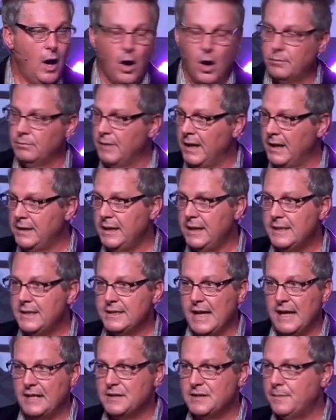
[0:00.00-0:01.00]
On
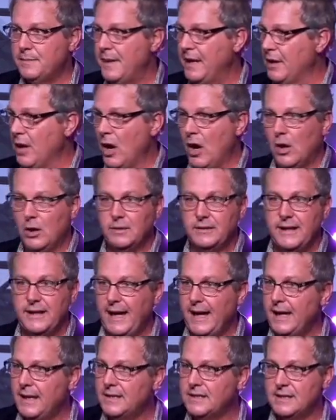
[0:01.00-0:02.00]
Mondays, I spend all
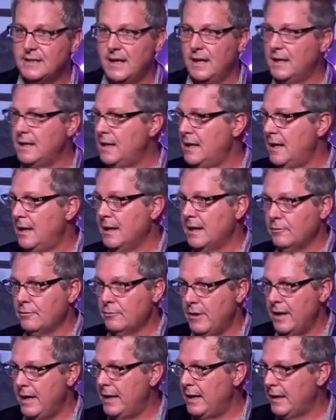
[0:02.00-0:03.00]
day studying
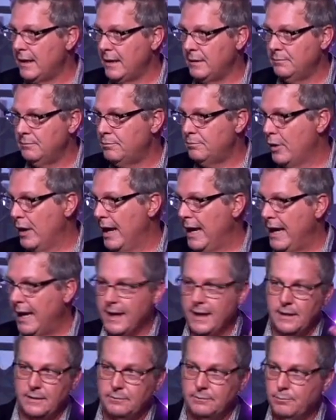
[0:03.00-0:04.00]
and reading and
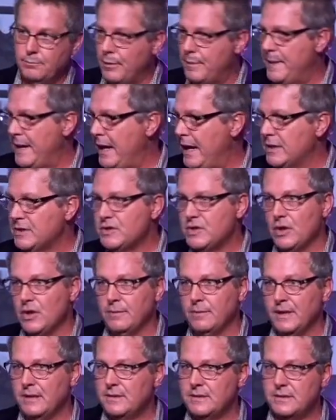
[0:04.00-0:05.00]
praying and preparing
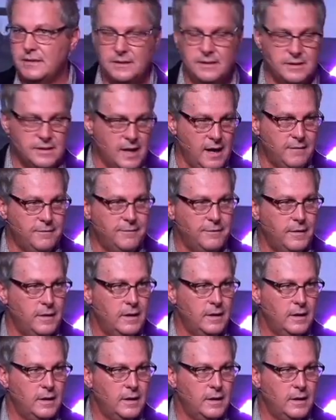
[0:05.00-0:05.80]
sermons and stuff.